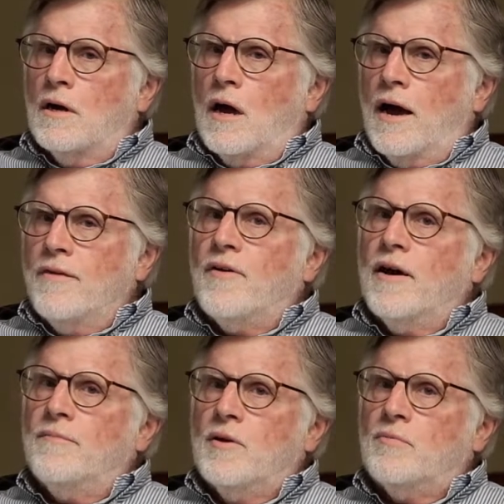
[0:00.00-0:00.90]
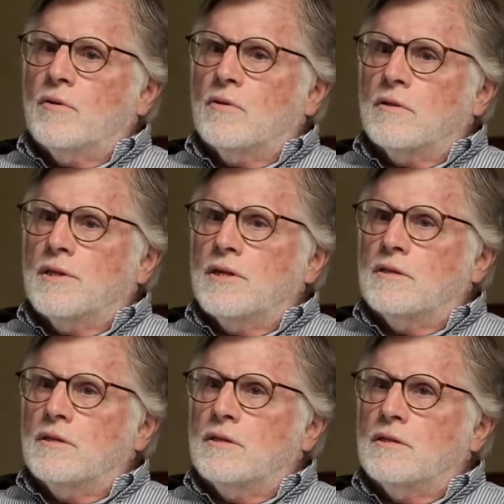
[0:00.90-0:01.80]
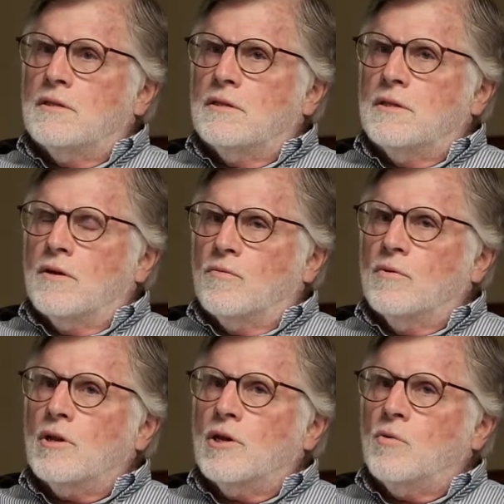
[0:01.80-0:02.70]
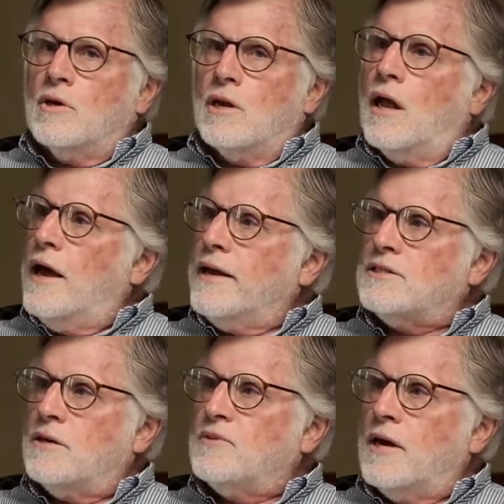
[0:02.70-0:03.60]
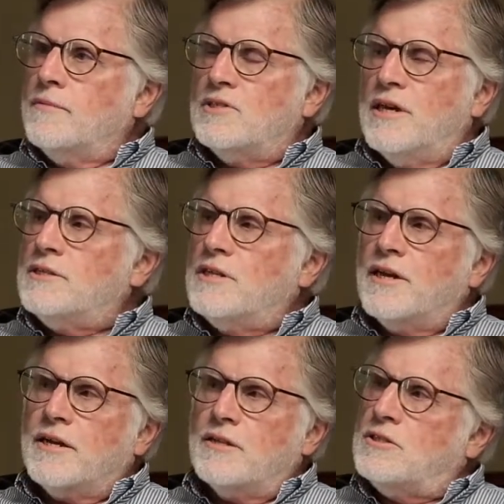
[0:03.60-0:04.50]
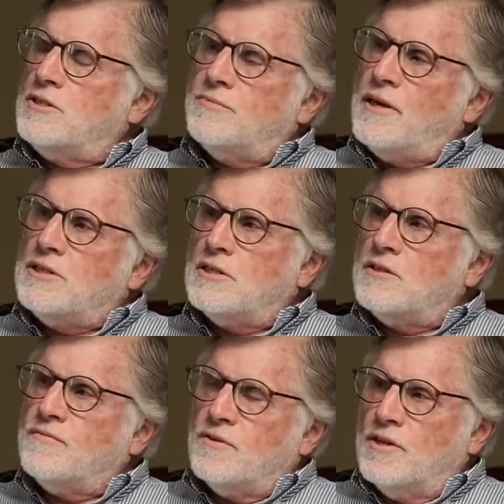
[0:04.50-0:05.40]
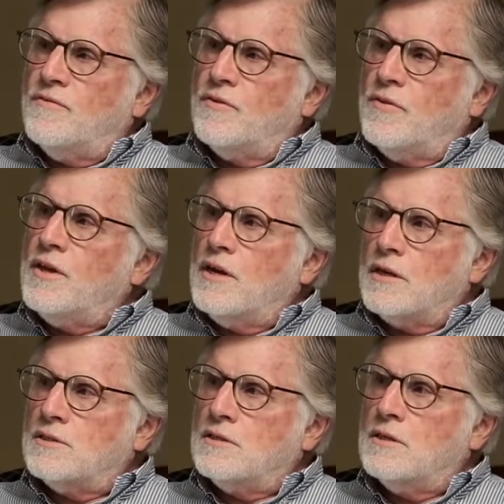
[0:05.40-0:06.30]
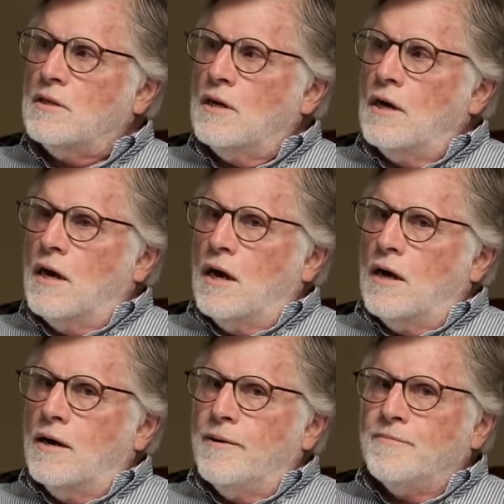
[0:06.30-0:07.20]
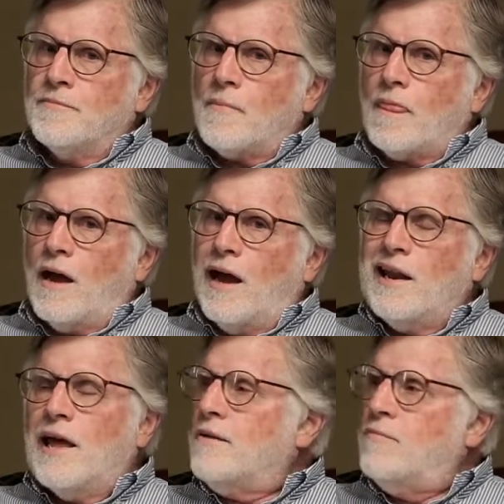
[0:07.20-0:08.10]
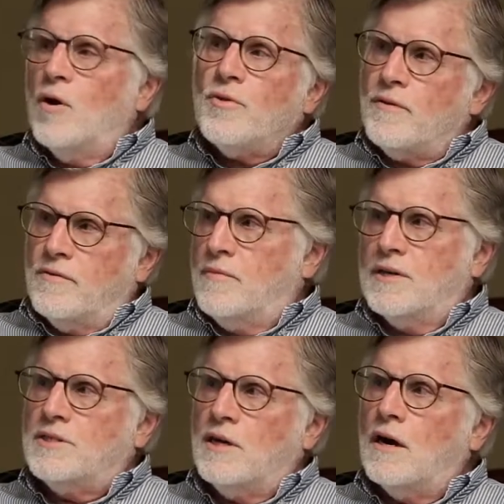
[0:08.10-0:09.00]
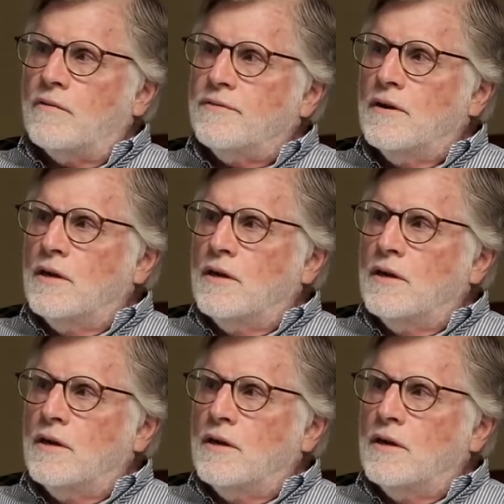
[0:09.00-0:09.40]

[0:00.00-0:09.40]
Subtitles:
I find people that really would like sometimes designated spaces for different things. I like both of them myself.